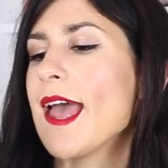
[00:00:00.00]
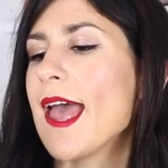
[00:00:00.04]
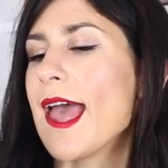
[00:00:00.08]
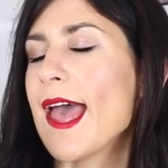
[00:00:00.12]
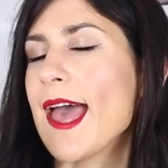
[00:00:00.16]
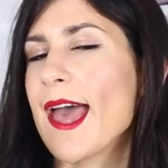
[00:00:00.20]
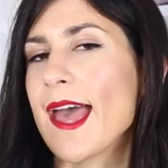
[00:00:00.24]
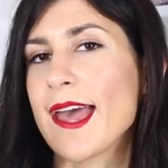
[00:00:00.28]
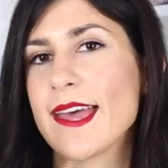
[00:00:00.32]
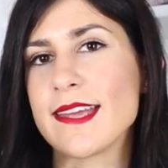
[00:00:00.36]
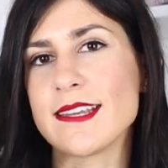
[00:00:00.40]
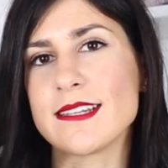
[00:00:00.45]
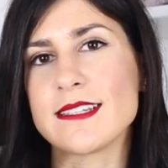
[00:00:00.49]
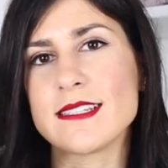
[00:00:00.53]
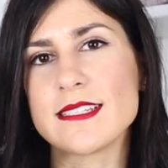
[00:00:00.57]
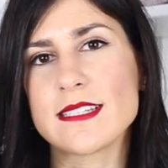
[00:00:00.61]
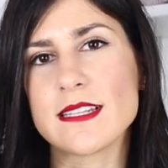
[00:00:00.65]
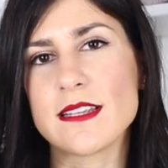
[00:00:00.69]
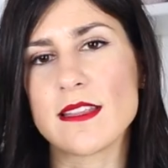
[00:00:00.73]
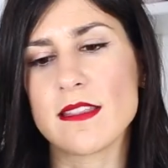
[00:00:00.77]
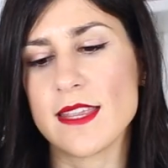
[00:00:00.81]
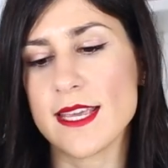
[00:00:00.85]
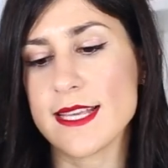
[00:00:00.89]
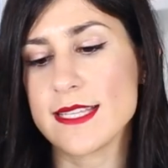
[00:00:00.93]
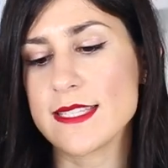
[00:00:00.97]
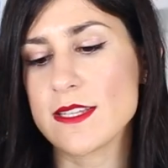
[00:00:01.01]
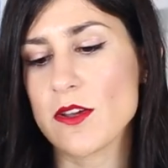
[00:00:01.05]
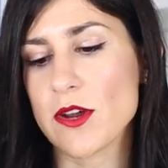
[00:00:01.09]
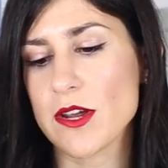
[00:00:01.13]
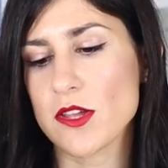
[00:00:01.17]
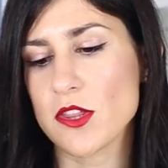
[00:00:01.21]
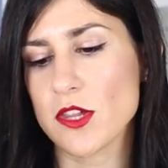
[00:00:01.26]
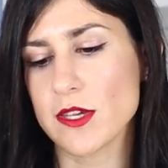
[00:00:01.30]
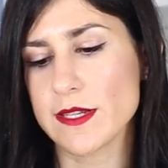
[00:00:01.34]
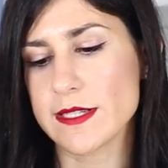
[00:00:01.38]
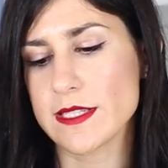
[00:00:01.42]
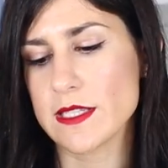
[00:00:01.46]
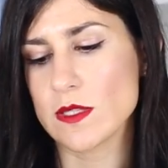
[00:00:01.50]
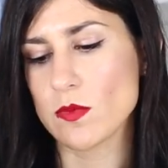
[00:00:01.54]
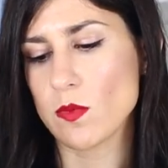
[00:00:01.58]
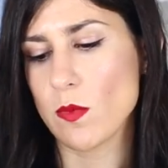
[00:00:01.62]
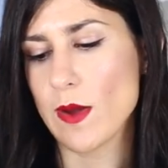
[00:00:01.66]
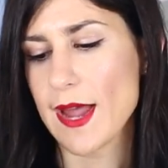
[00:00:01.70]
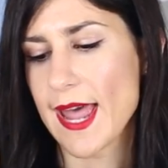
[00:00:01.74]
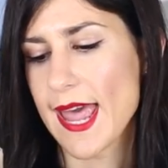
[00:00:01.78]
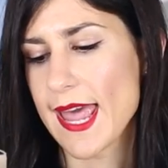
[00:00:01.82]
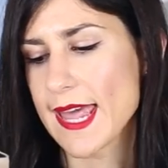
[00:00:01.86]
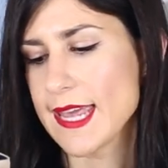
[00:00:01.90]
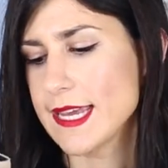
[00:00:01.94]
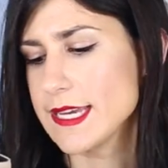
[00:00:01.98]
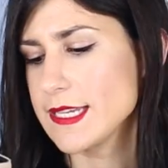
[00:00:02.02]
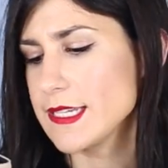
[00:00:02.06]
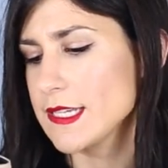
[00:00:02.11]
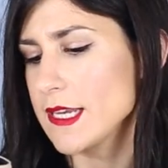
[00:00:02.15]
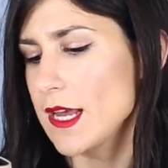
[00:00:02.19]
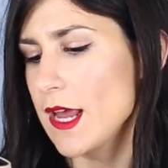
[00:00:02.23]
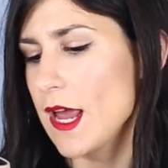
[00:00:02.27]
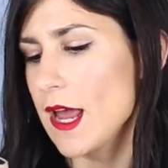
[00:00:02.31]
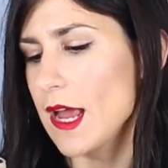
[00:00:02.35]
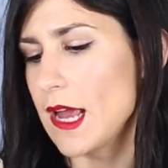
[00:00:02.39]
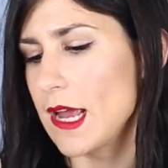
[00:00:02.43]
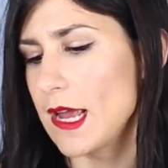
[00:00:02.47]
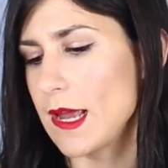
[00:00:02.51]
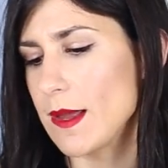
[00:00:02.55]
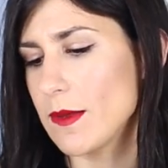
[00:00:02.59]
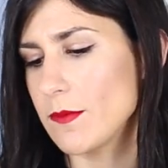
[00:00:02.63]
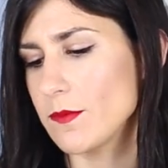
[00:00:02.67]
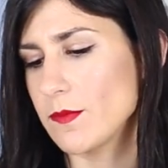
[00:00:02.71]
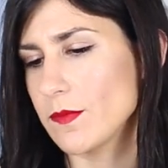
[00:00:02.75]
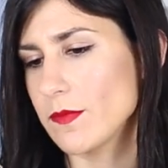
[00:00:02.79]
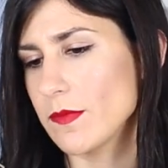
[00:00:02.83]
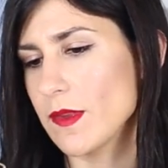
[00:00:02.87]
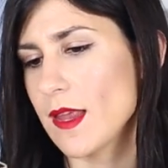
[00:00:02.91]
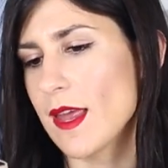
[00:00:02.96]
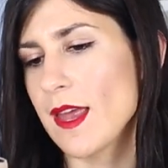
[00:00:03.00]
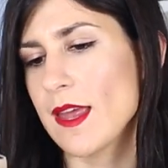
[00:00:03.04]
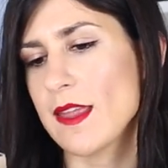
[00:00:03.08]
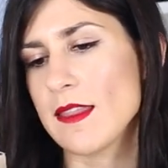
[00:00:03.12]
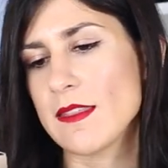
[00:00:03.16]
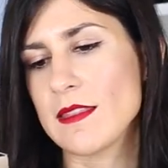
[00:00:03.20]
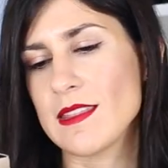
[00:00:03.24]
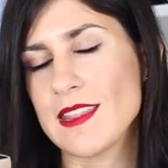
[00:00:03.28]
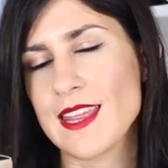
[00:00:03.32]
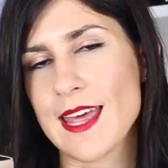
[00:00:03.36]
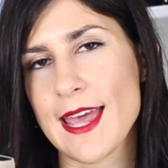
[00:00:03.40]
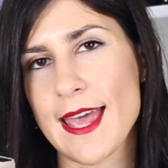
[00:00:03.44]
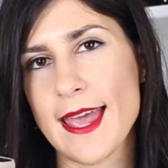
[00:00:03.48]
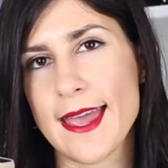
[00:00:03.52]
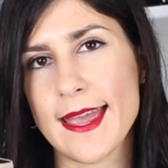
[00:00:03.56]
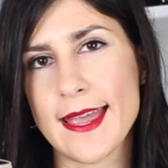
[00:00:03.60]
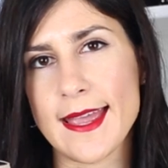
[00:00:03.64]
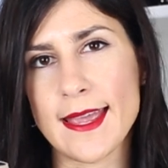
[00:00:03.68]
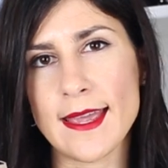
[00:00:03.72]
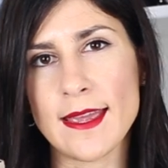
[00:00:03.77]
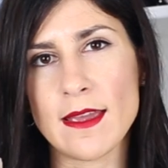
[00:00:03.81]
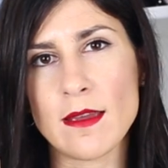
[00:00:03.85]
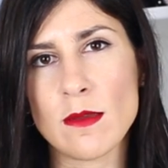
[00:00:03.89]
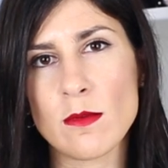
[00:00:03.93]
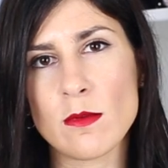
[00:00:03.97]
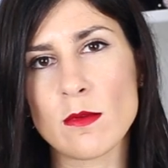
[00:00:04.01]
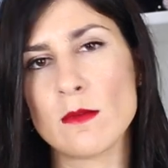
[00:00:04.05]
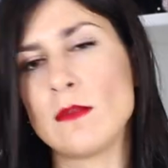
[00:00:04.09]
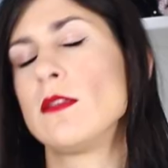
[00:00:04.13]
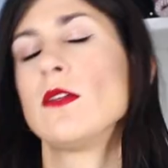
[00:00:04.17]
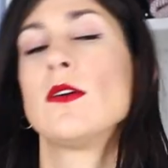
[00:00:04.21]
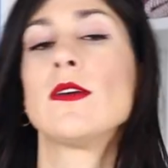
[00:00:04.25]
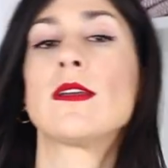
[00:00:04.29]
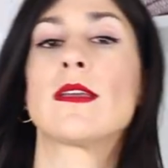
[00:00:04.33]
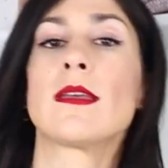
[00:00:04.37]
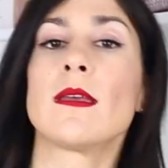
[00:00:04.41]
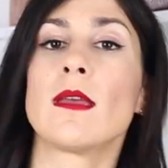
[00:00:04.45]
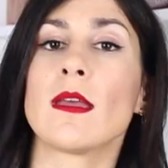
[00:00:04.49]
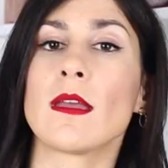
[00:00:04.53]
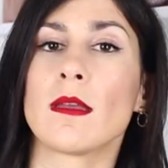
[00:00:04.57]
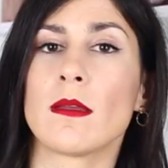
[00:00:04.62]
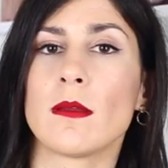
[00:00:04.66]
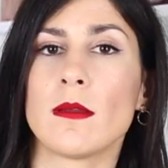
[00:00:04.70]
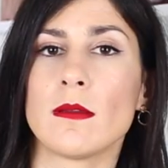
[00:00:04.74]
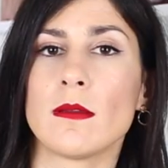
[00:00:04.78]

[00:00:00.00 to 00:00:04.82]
and these are actually suede, and they look